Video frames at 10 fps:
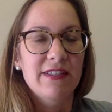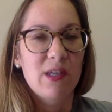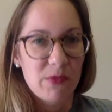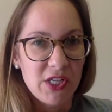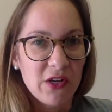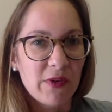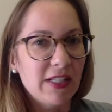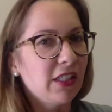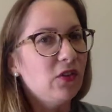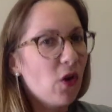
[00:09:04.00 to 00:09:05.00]
assumption, right?
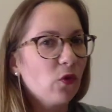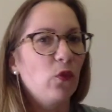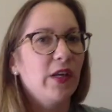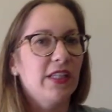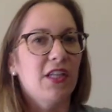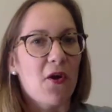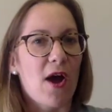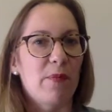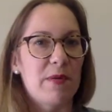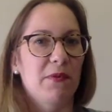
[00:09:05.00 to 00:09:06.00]
That you don't really know
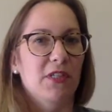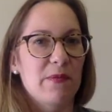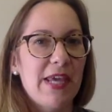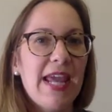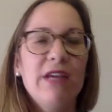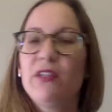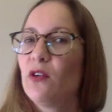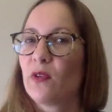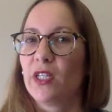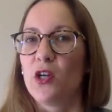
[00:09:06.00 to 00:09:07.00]
how people are going to behave, you don't
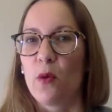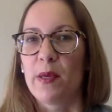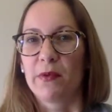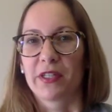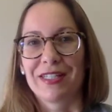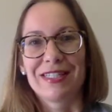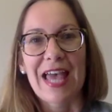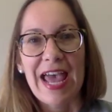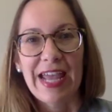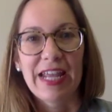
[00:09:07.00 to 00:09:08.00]
really know what people are going to
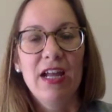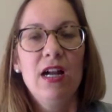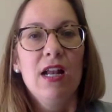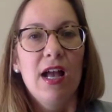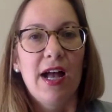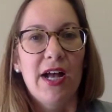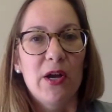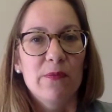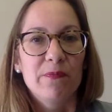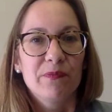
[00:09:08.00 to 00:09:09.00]
say.
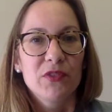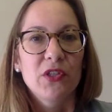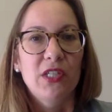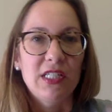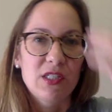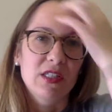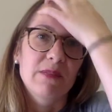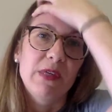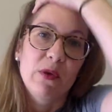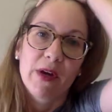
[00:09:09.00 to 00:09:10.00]
Um, so you need to
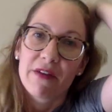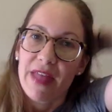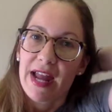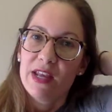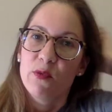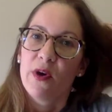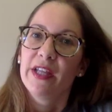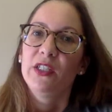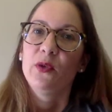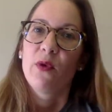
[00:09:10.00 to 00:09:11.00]
be aware of that in what
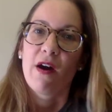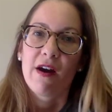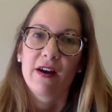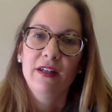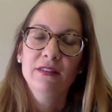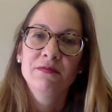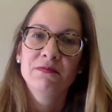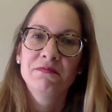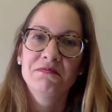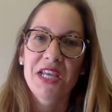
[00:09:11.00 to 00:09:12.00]
you are
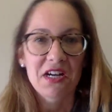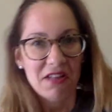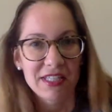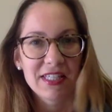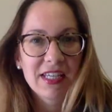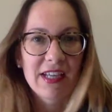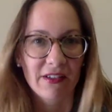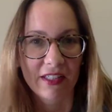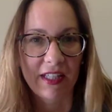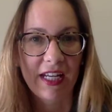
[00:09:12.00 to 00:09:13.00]
analyzing and
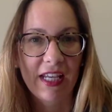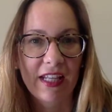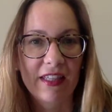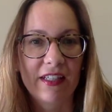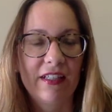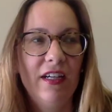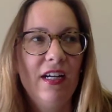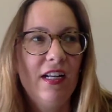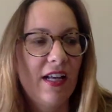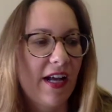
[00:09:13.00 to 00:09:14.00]
calculating and the
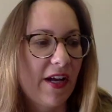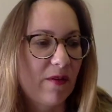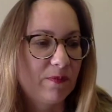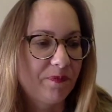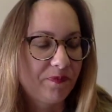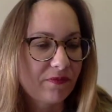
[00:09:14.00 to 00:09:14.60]
um,